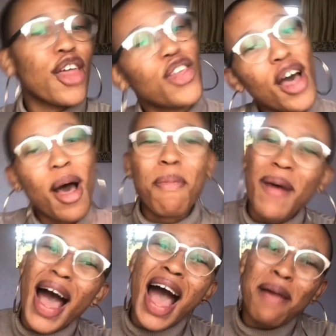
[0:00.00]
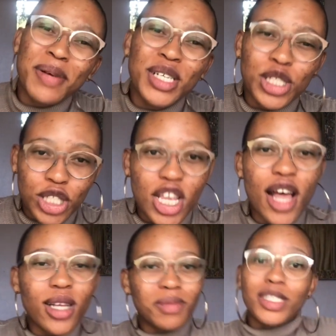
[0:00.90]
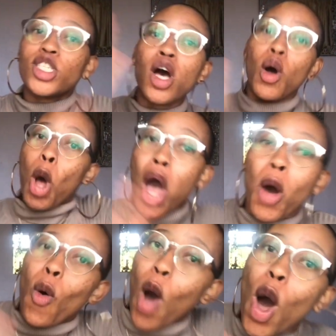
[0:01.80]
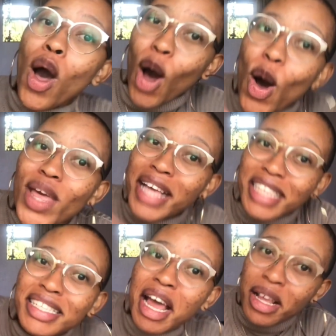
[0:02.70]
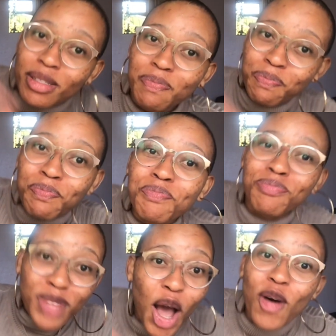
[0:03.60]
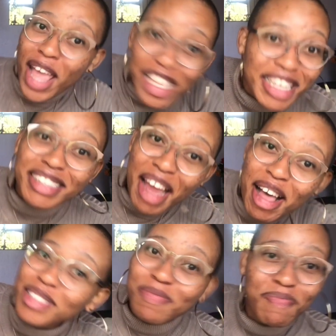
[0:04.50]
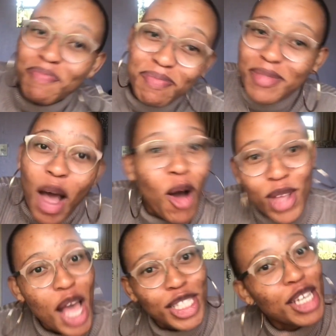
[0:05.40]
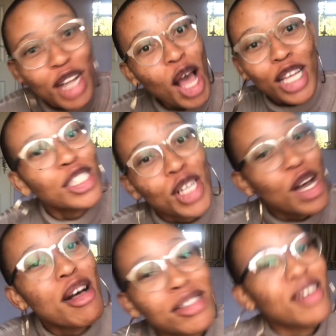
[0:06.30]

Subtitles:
The Bible tells me so. Oh, oh, oh yes it does. Mm. Oh yes it does. Mm. Oh yes it does.